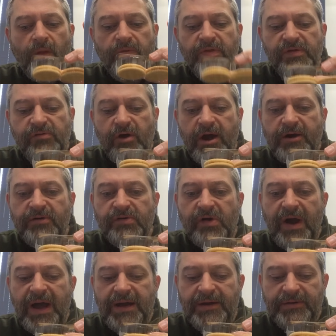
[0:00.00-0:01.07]
these crackers are
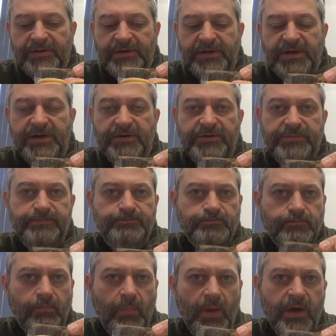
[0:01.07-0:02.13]
adding like 100,
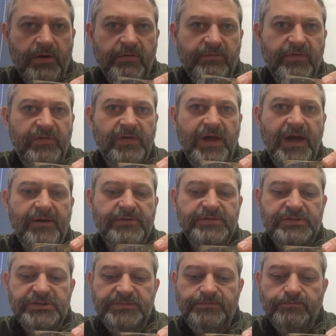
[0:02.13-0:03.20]
150 calories
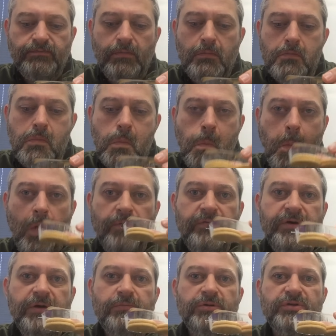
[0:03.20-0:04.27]
to it. If you
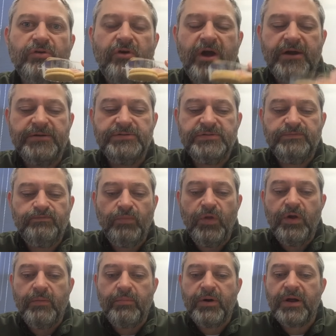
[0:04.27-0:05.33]
didn't want the crackers,
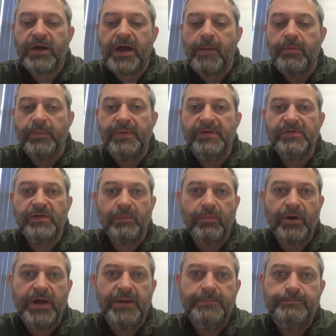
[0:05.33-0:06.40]
you could bring a couple pieces of
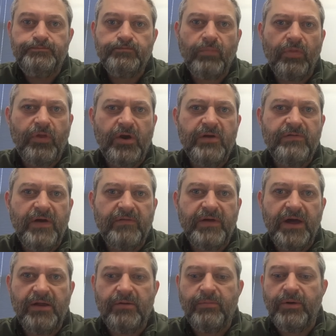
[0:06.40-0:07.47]
bread,
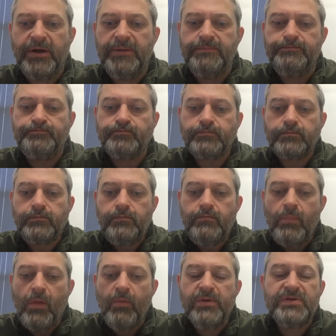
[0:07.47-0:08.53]
35-calorie bread,
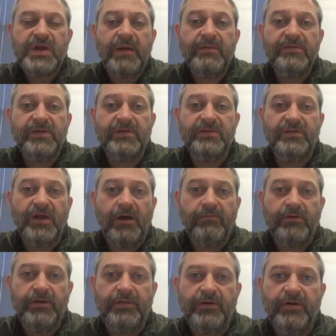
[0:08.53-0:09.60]
which Tammy says is not
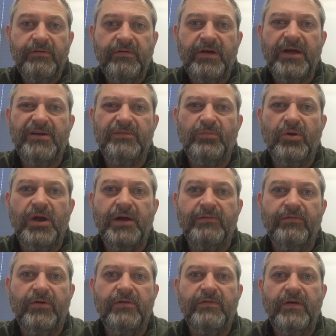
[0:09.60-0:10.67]
really 35 calories, more like
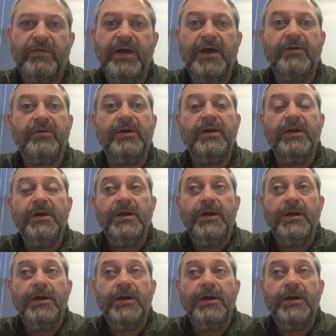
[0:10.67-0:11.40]
45-calorie.